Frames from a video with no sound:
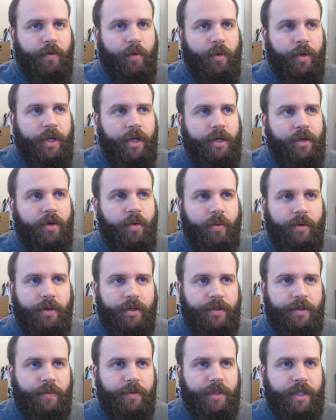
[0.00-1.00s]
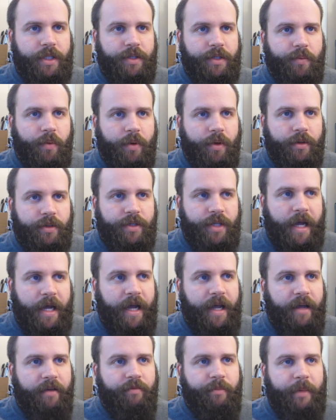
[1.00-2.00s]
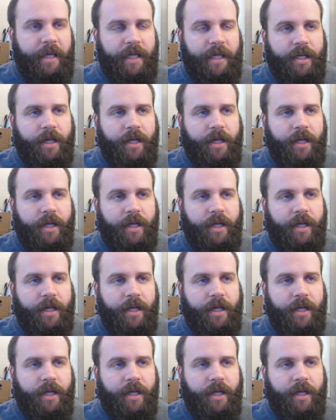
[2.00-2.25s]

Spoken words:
for in accordance with these words I have made